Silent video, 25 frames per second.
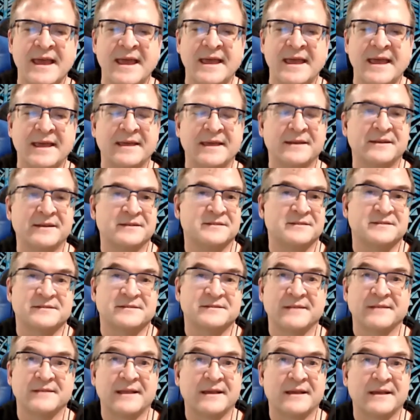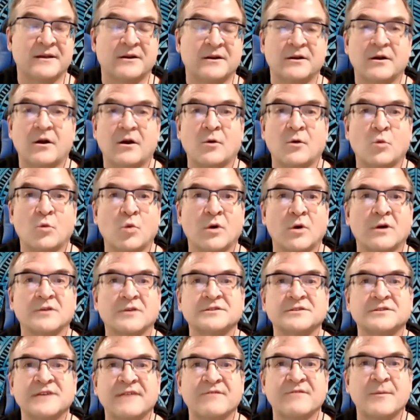And it's like our
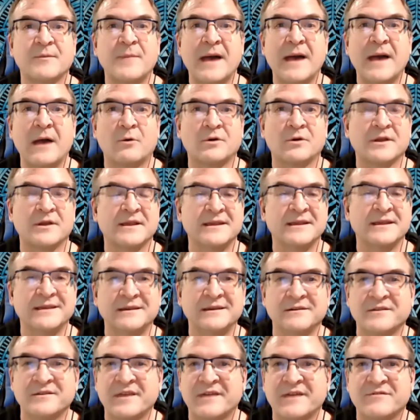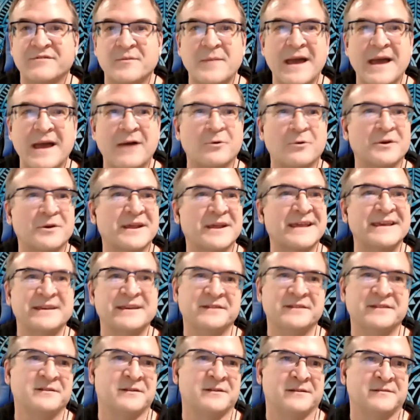words have the power to heal. They have the power to
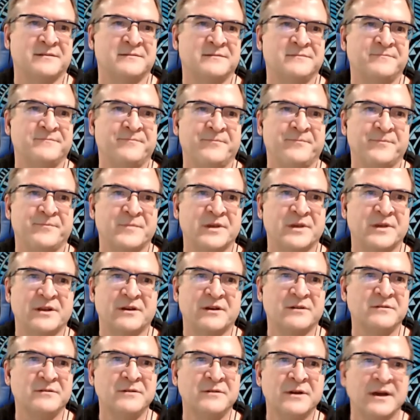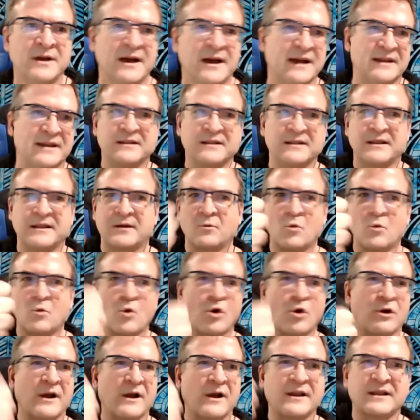kill. You know, I declare
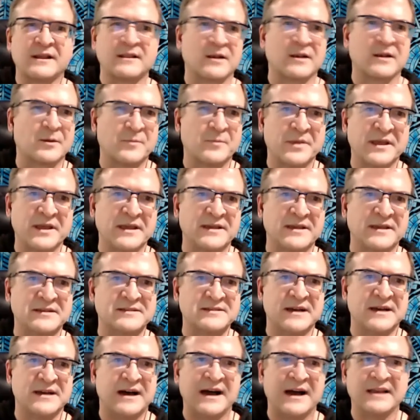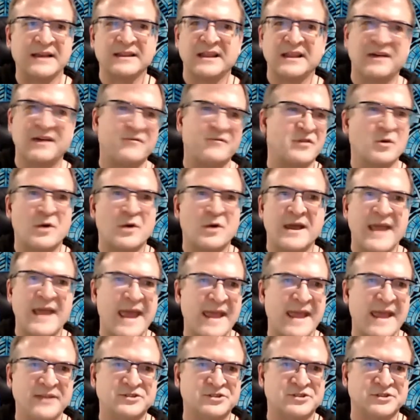war. I declare peace. I love you. I
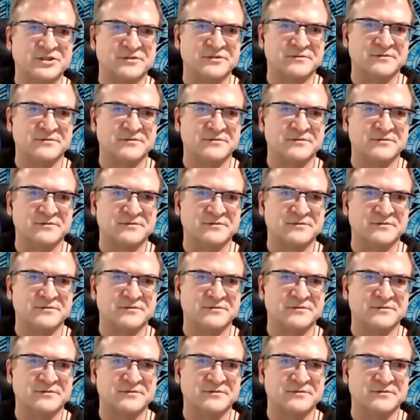hate you.